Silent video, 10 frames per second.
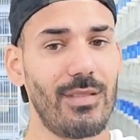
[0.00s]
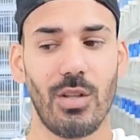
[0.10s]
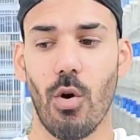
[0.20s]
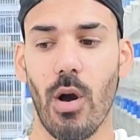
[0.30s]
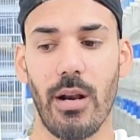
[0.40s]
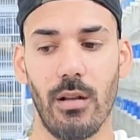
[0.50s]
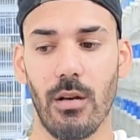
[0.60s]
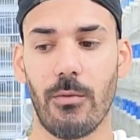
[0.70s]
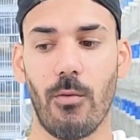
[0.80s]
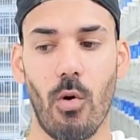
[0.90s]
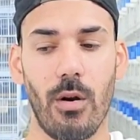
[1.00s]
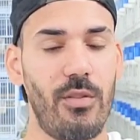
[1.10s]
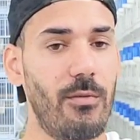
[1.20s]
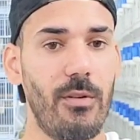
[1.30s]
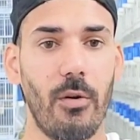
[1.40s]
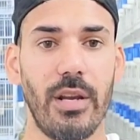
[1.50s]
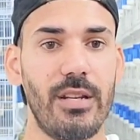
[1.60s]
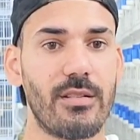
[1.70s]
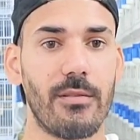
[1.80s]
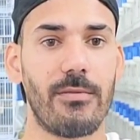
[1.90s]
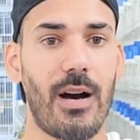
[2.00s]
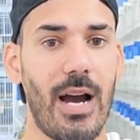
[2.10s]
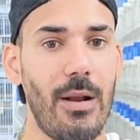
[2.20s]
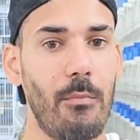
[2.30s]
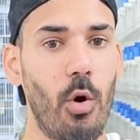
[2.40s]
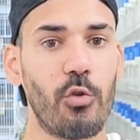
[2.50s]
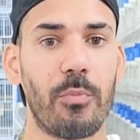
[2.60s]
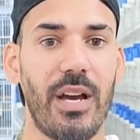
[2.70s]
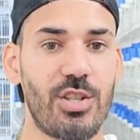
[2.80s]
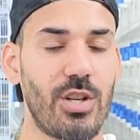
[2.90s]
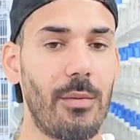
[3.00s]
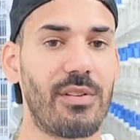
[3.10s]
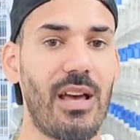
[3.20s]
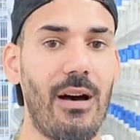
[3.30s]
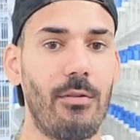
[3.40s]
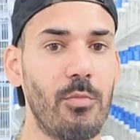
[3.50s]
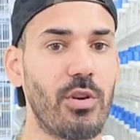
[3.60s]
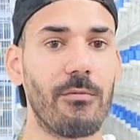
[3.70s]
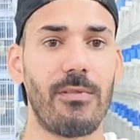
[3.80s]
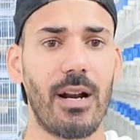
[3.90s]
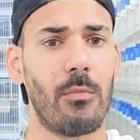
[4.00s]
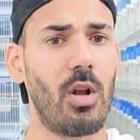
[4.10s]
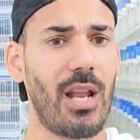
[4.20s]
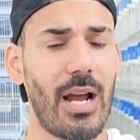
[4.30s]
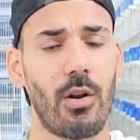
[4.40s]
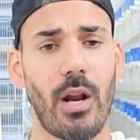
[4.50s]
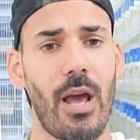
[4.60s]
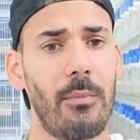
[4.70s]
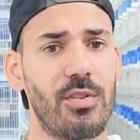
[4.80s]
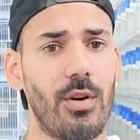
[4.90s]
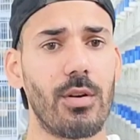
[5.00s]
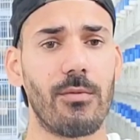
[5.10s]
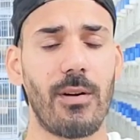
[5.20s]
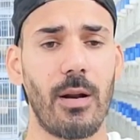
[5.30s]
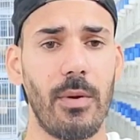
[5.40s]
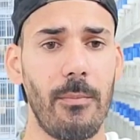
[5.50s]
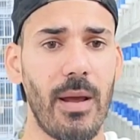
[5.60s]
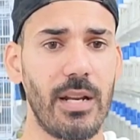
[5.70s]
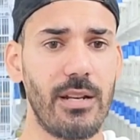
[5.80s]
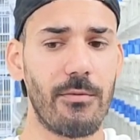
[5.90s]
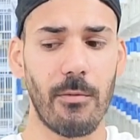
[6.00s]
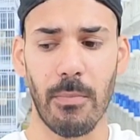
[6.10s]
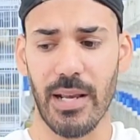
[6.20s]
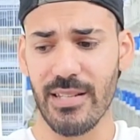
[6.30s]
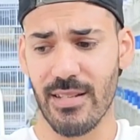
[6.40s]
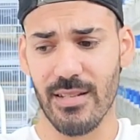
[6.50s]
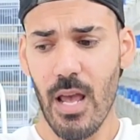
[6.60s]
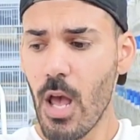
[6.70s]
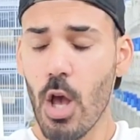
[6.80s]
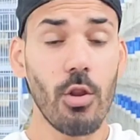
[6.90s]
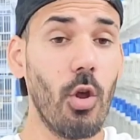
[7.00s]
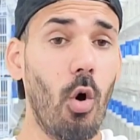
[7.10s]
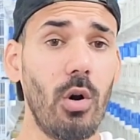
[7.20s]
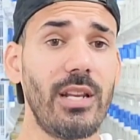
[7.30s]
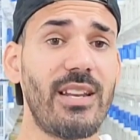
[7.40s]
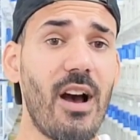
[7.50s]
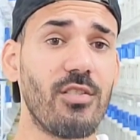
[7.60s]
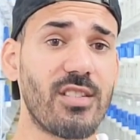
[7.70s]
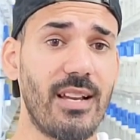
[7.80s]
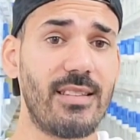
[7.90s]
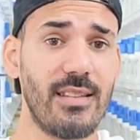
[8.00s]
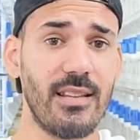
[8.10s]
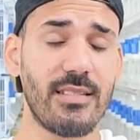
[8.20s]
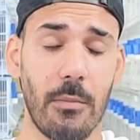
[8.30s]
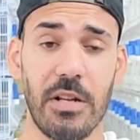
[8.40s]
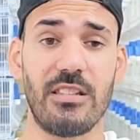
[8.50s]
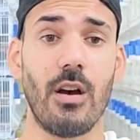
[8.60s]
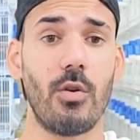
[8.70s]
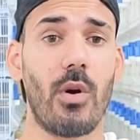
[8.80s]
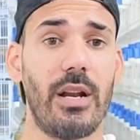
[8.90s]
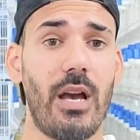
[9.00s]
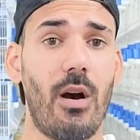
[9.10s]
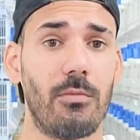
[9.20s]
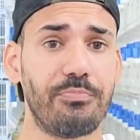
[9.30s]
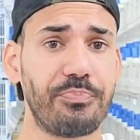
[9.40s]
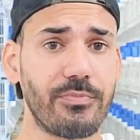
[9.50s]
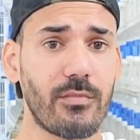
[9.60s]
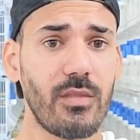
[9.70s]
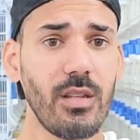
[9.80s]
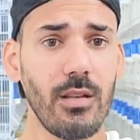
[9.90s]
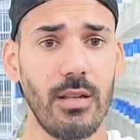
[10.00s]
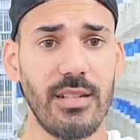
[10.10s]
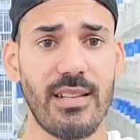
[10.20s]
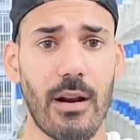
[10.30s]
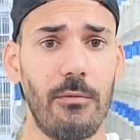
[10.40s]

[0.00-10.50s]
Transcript: Go ahead and look for it. They're very easy to find. Most pet shops have them. You can find them online on Amazon. You can find them in many different places. The only downside to this, and I'm going to tell you right now, is that